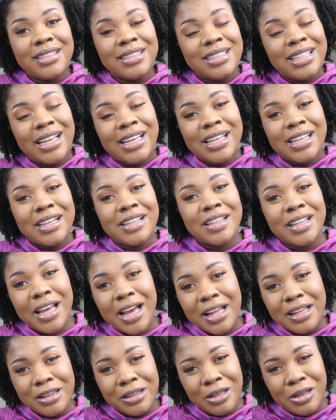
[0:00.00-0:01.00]
it's taking a
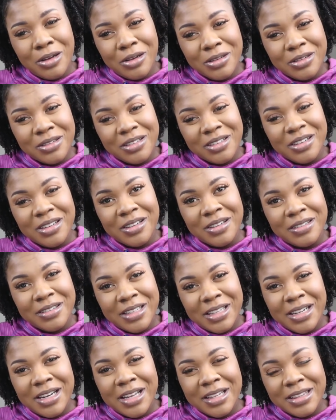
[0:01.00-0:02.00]
lot longer
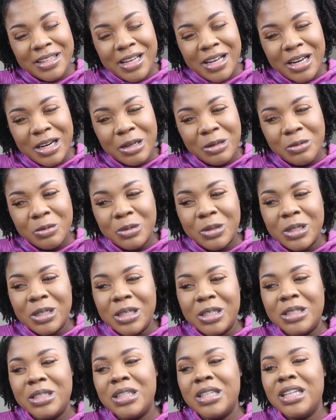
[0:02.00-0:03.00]
than I thought it
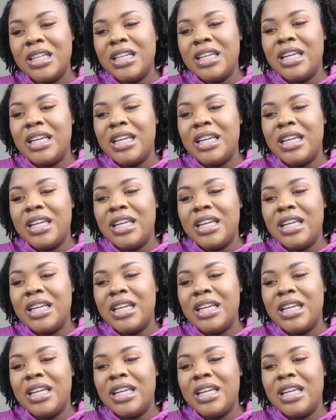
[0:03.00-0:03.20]
would,